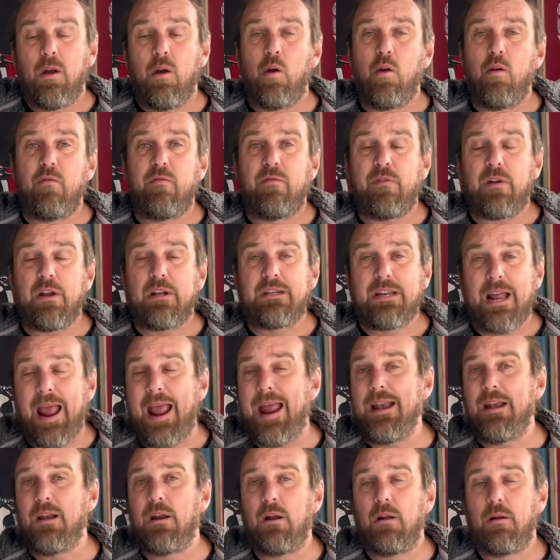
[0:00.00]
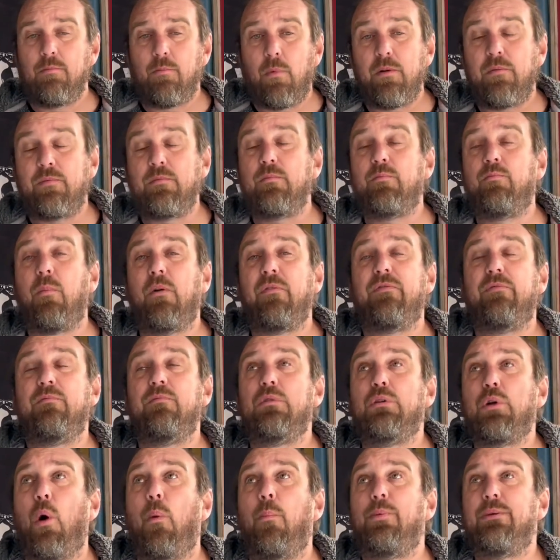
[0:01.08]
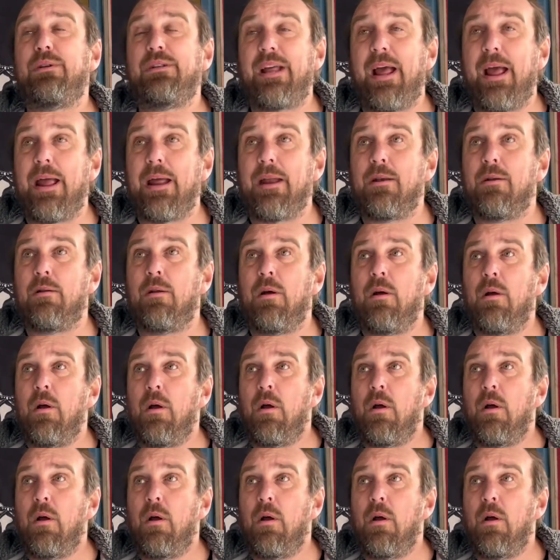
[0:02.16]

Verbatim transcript: of ten, my, my top ten